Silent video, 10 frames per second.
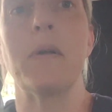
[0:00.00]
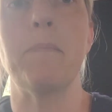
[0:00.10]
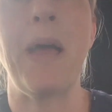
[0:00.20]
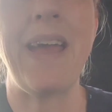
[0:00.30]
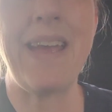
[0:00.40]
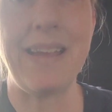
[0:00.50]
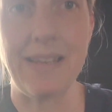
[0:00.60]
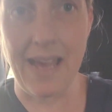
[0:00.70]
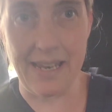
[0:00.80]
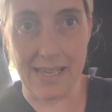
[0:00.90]
in
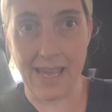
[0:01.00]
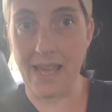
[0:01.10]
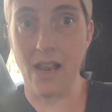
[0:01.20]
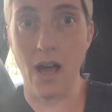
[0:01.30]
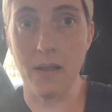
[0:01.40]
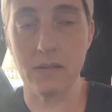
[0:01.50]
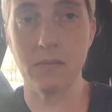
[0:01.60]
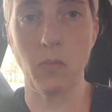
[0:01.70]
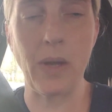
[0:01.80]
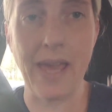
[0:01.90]
pain and
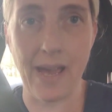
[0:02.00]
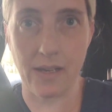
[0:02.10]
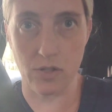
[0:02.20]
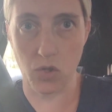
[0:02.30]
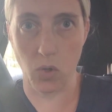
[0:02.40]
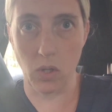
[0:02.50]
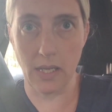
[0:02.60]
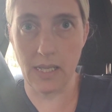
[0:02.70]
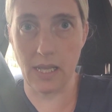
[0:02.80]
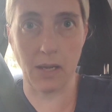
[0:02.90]
we can't control
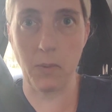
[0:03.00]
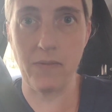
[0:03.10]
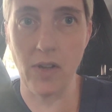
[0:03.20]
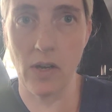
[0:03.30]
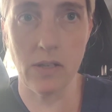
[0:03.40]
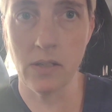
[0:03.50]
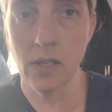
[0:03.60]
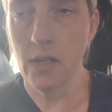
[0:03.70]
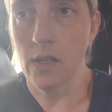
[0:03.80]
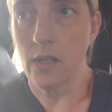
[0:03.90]
it. Like, we've done
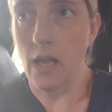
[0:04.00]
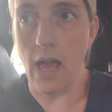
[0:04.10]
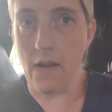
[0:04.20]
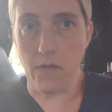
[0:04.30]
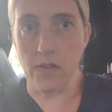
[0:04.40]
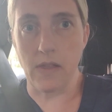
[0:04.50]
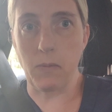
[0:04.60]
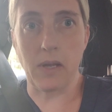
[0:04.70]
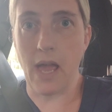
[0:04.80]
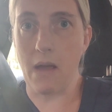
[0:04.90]
everything
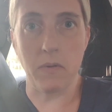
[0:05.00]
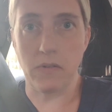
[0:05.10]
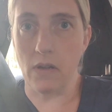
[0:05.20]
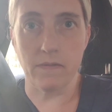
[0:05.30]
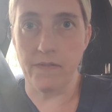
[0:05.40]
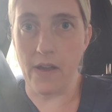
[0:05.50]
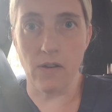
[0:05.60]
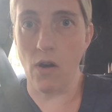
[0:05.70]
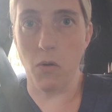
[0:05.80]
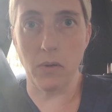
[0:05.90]
we can. We've done
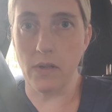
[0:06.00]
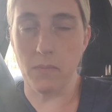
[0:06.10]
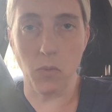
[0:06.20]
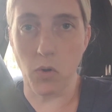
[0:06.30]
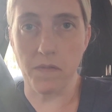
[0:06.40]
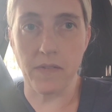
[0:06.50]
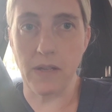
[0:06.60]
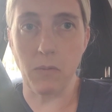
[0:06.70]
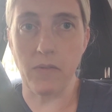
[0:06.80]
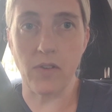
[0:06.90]
fentanyl, we've done
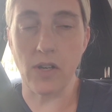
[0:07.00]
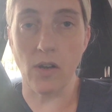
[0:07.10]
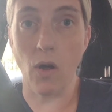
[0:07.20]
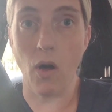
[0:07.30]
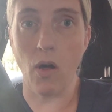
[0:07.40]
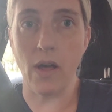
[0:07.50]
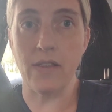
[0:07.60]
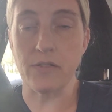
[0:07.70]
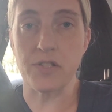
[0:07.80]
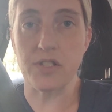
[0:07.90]
morphine, we've done it all,
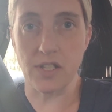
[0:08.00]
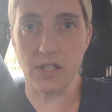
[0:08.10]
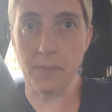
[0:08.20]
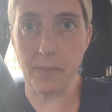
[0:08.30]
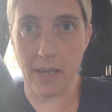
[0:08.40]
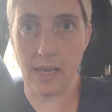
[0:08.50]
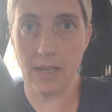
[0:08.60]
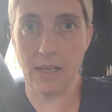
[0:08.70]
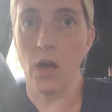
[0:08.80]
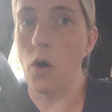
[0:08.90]
and they're still in
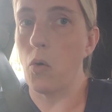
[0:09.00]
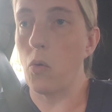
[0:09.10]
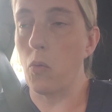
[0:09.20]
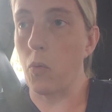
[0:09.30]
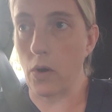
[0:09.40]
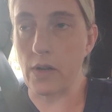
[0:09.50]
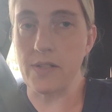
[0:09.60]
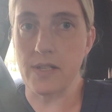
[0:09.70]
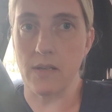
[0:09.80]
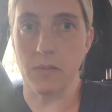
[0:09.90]
pain. We're going
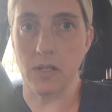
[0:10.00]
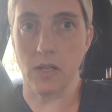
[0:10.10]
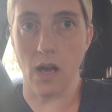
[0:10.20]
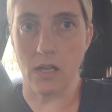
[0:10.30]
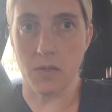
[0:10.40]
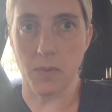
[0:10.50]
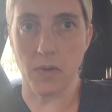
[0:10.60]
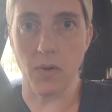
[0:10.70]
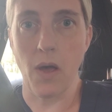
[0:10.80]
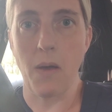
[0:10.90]
to send them to the
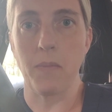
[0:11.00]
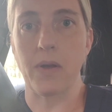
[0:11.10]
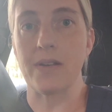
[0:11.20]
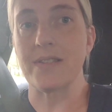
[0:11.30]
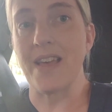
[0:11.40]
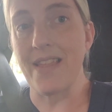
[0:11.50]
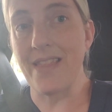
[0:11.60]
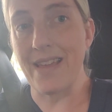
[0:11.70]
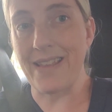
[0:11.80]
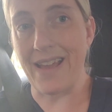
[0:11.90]
hospital because then
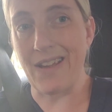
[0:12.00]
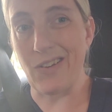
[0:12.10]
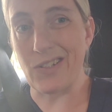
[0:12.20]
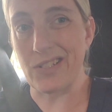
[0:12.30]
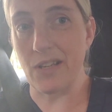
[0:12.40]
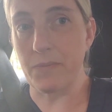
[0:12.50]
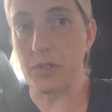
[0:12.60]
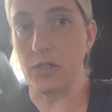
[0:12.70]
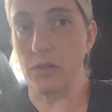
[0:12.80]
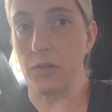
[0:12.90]
they get hooked up
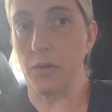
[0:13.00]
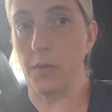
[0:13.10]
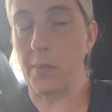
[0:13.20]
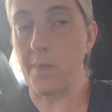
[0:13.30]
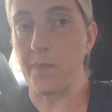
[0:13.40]
to